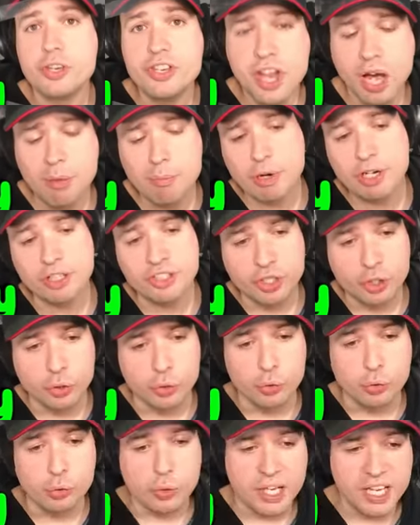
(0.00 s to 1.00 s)
number
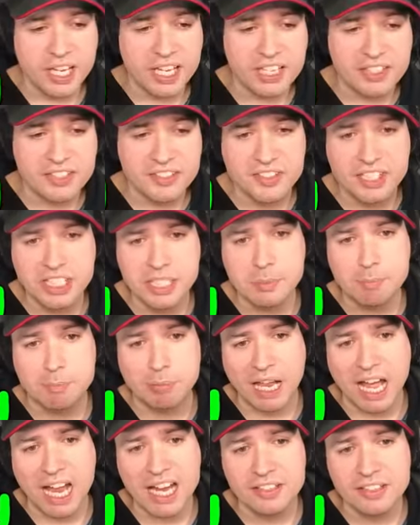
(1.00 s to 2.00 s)
two is the
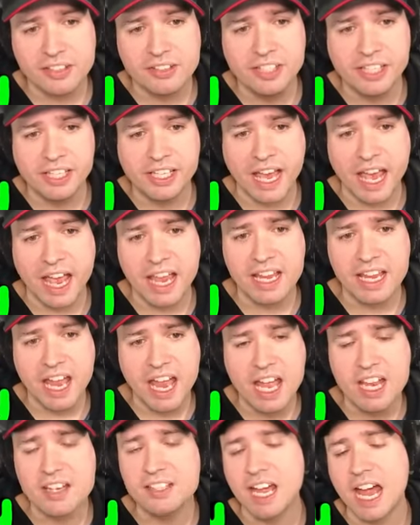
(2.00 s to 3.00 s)
Blight, Decay,
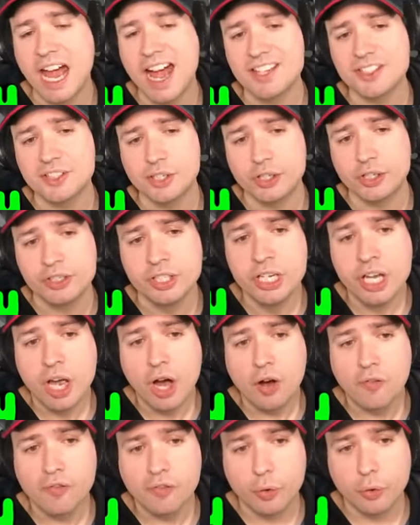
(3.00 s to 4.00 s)
and Hazard,
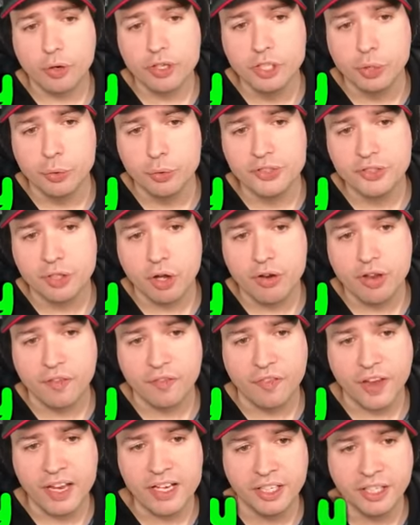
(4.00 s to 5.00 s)
of used on a
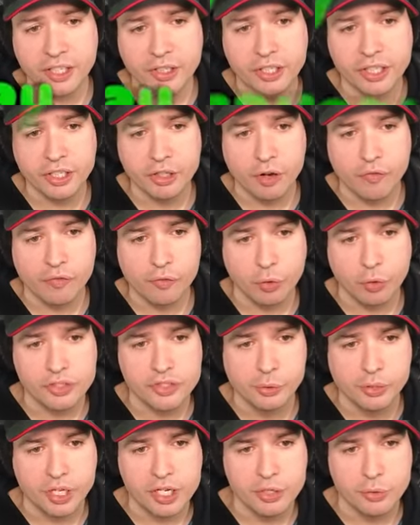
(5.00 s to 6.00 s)
Fenrir here. Of
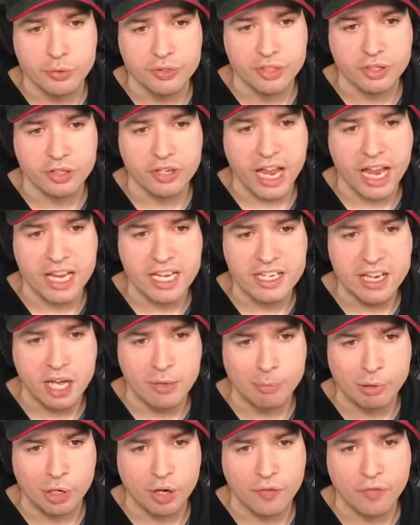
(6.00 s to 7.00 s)
course, you can use it on any
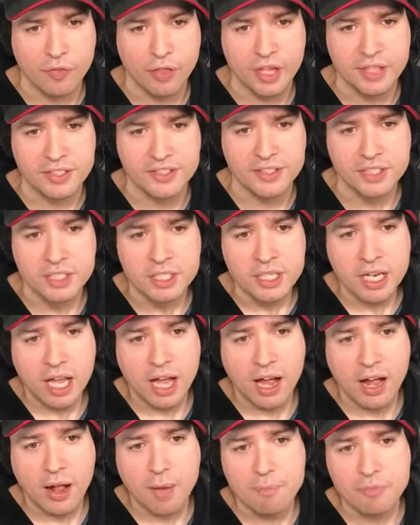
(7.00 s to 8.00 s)
number of things.
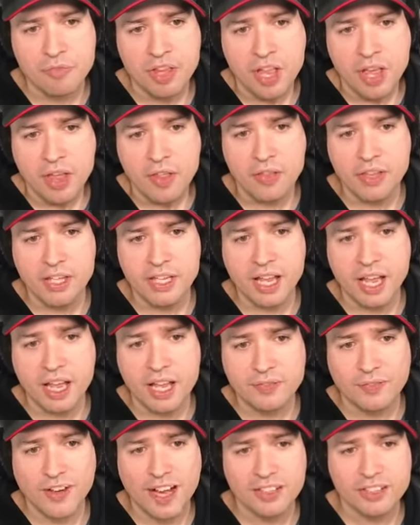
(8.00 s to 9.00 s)
Um, the
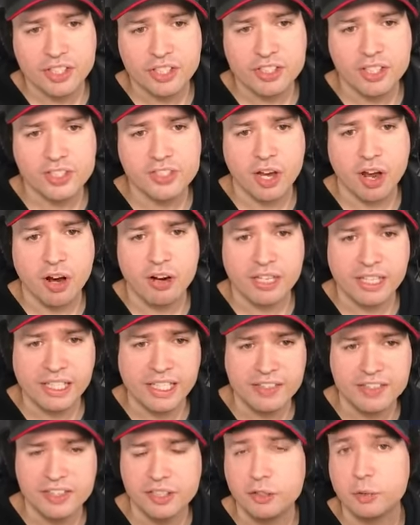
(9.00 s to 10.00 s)
advantages are
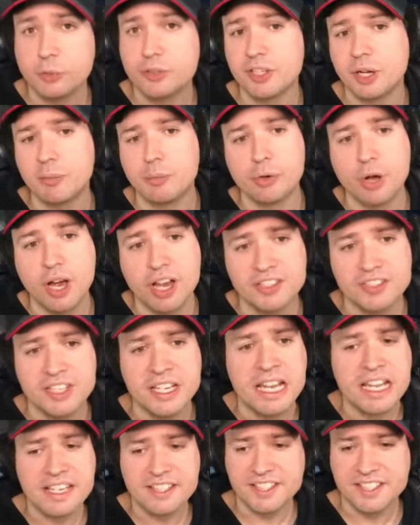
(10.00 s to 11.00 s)
easy to summarize.
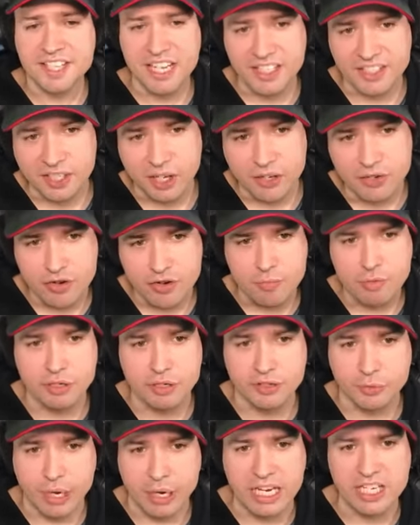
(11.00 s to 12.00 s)
600
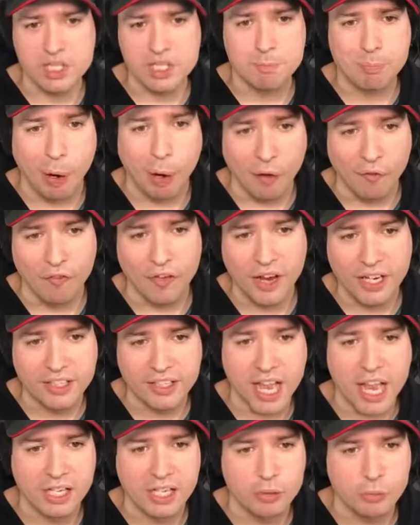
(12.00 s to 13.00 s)
meters range, perfect
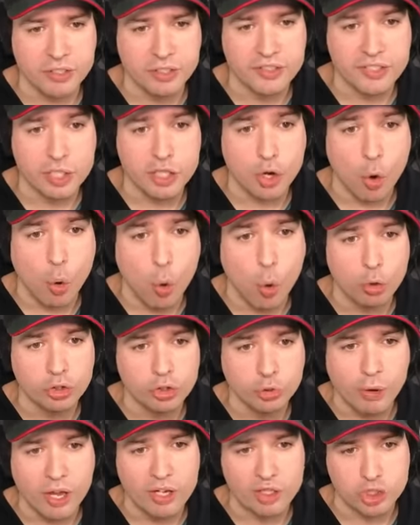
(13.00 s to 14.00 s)
accuracy,
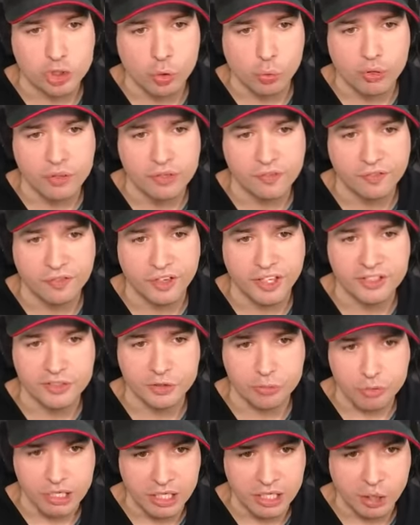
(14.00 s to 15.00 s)
ultra short
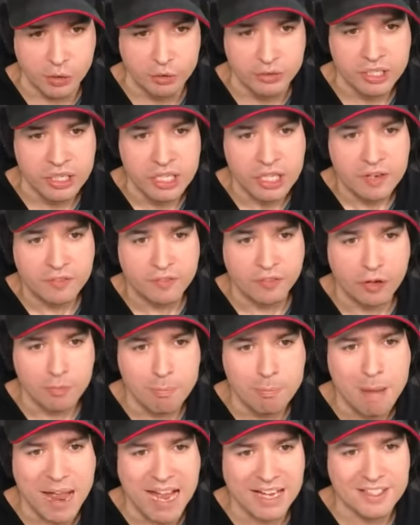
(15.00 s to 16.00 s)
fixed reload for
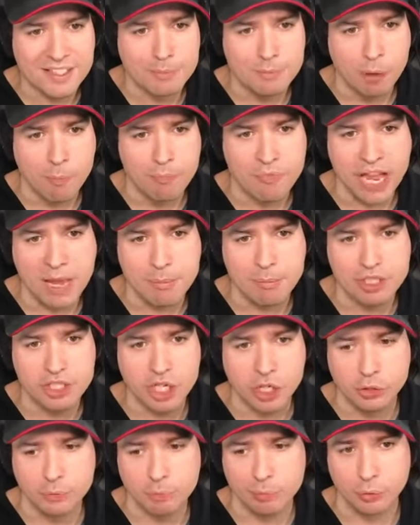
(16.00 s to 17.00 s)
maximum damage
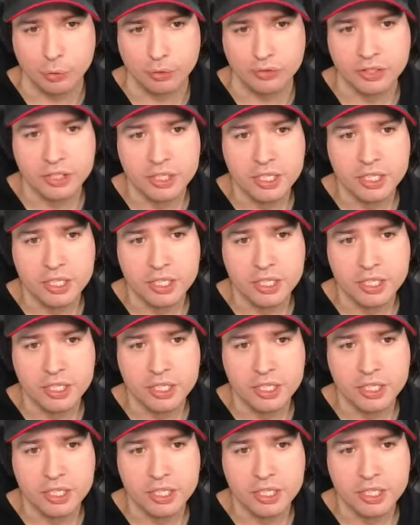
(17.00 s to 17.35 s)
output